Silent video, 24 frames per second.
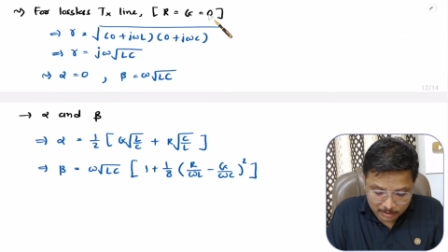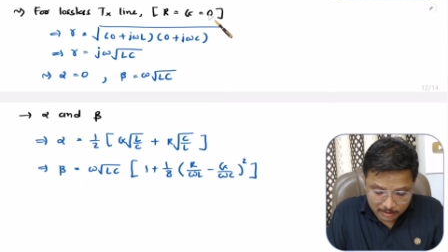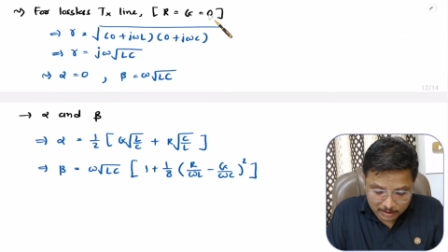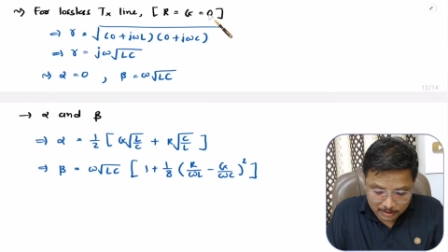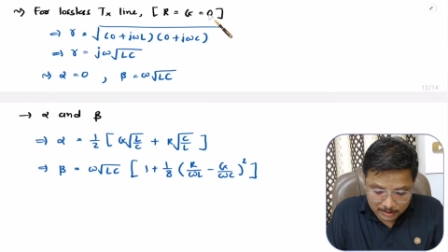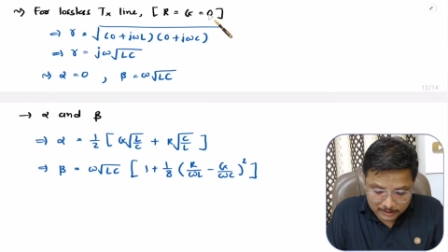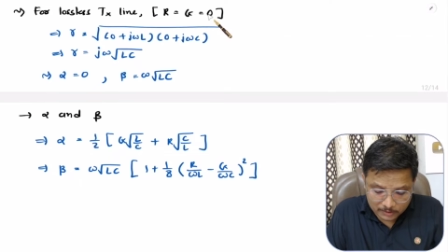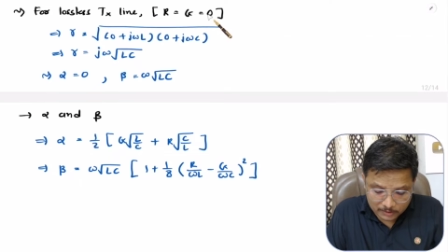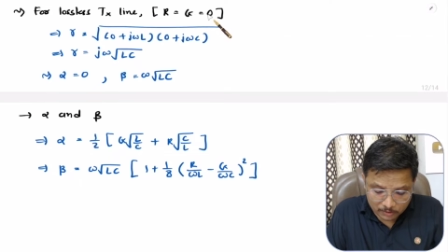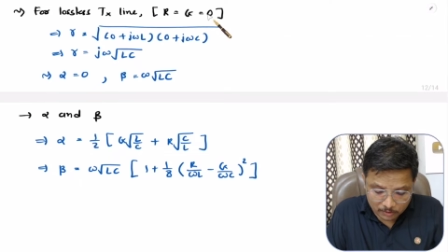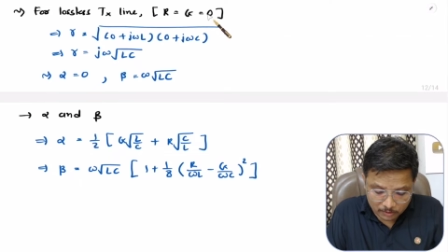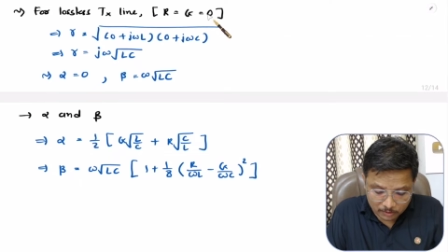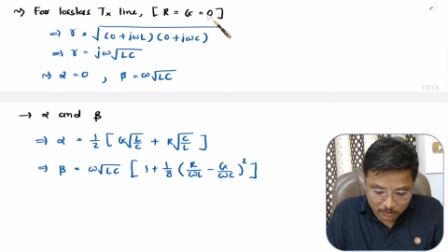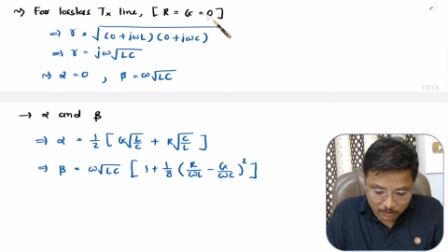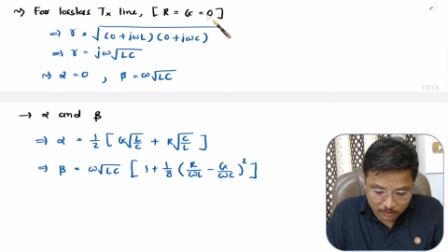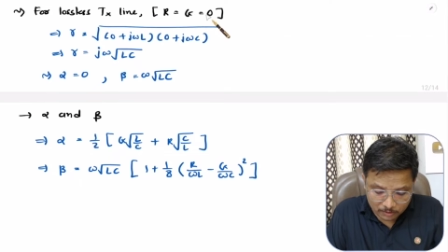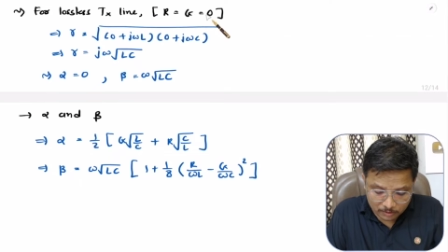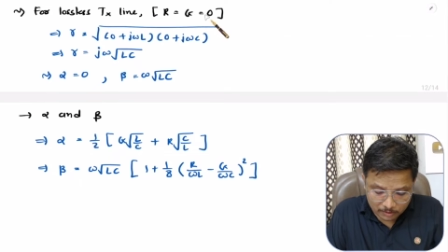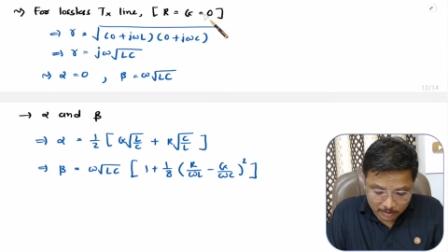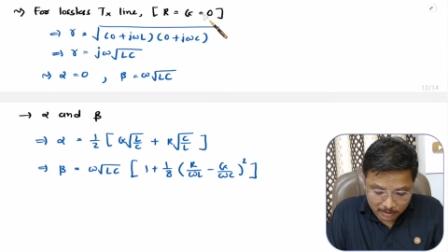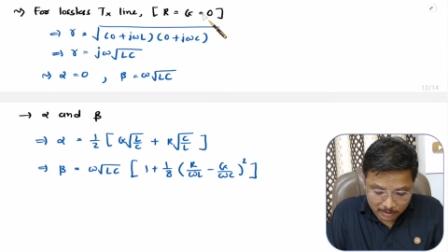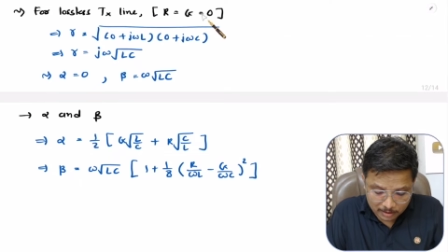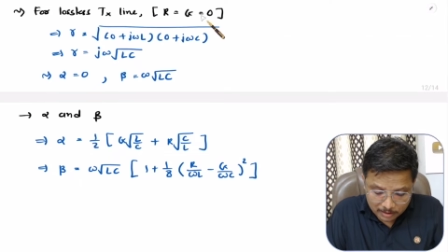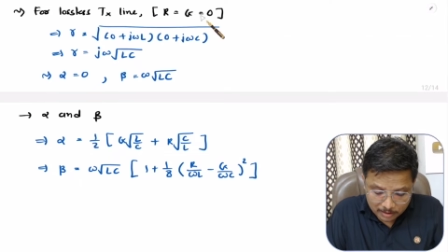So
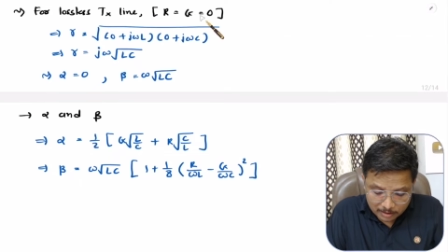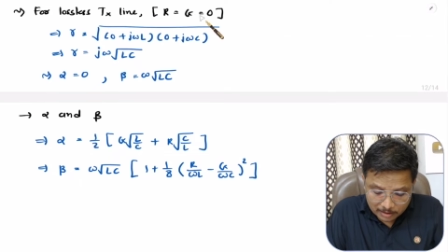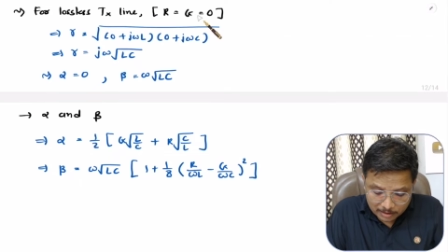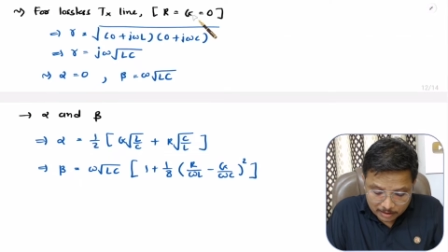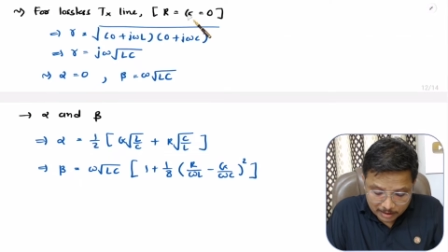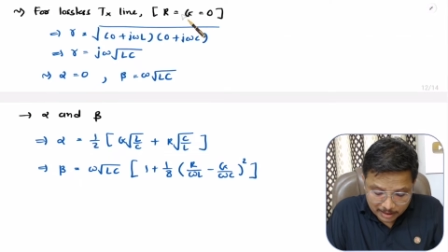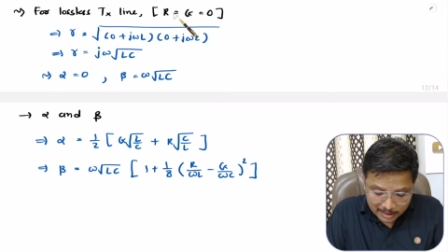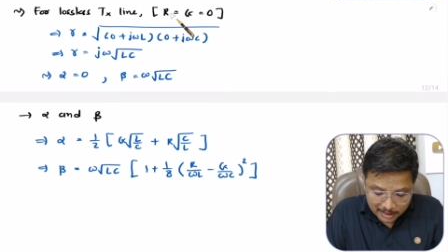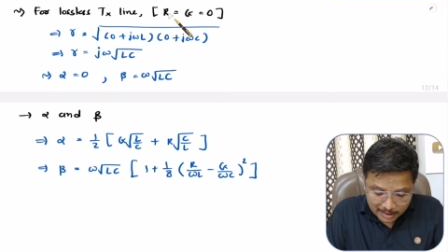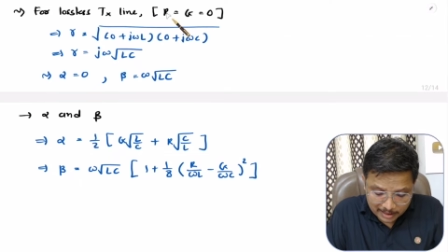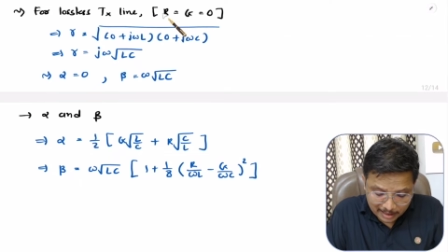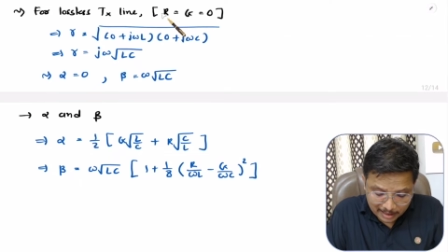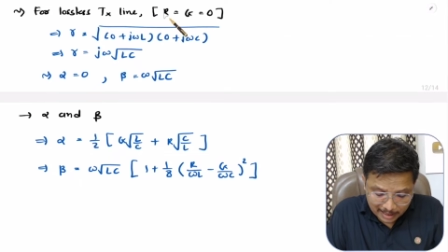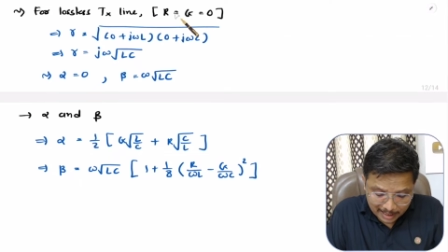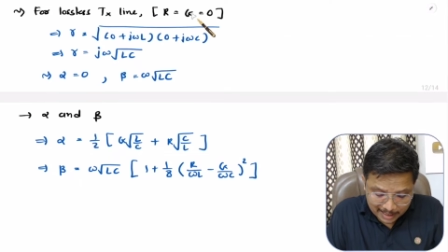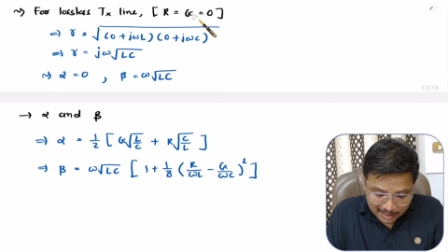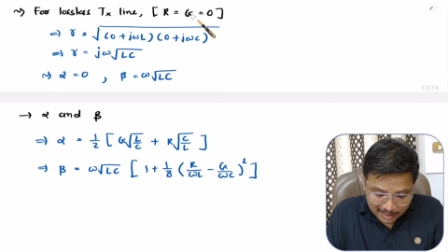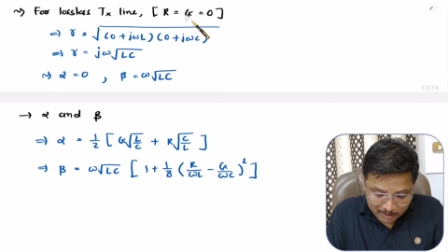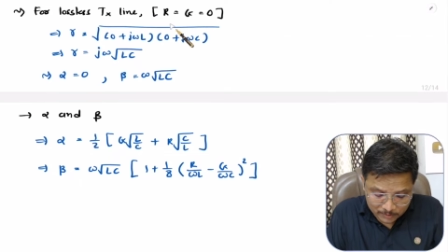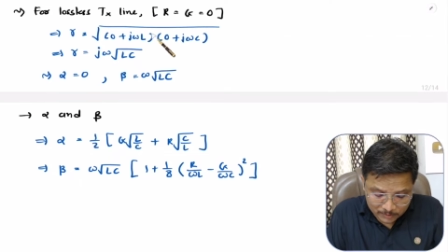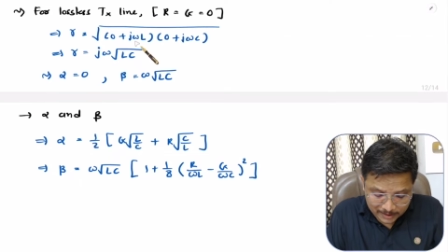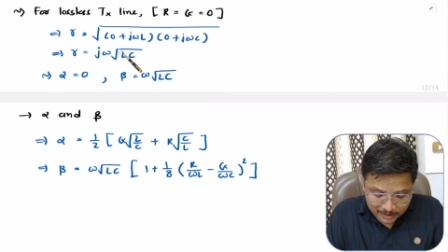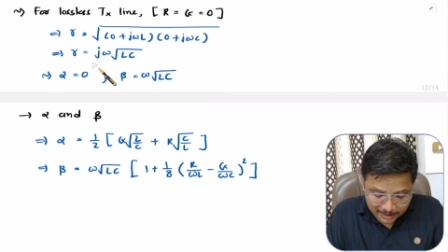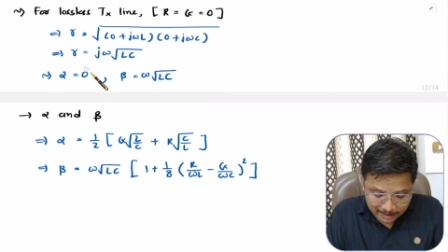here I
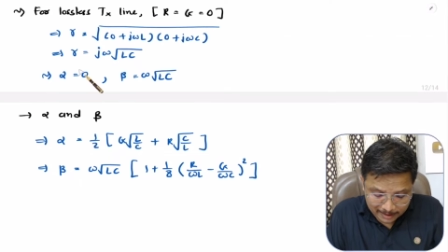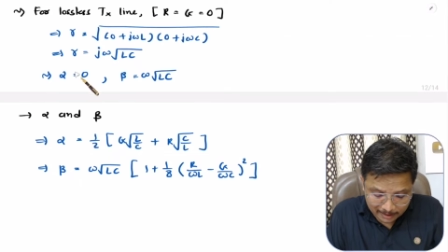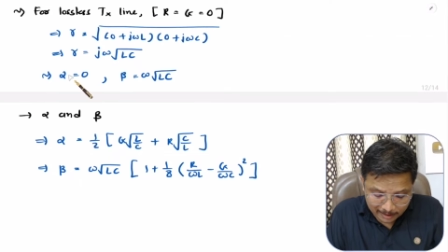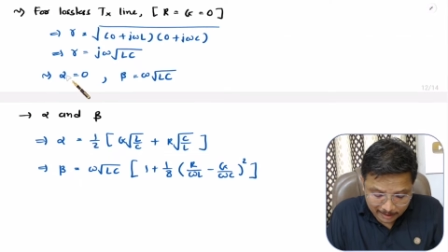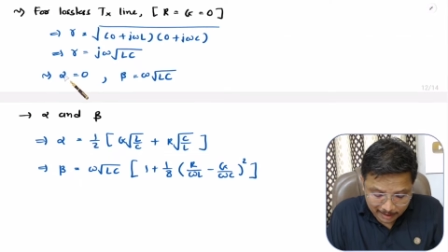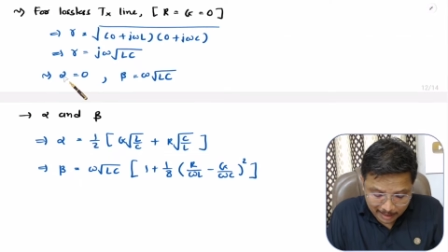have said